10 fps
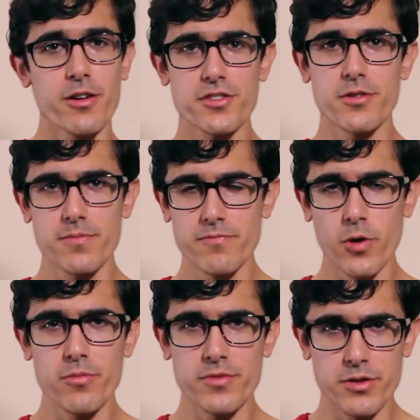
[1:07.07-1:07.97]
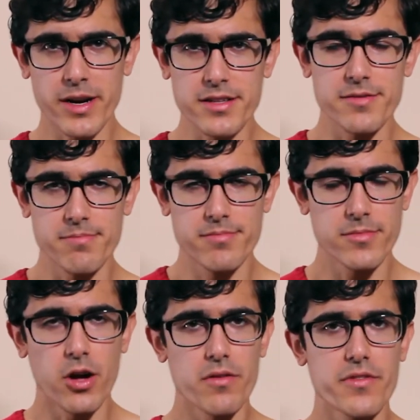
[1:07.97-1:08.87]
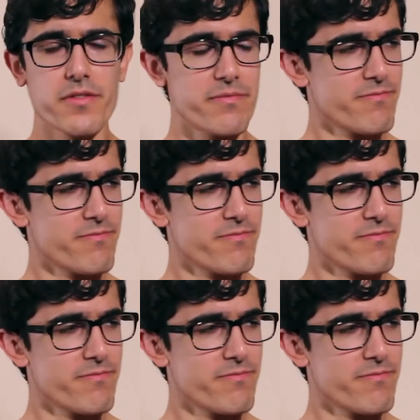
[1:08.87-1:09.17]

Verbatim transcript: also wrote and directed all of the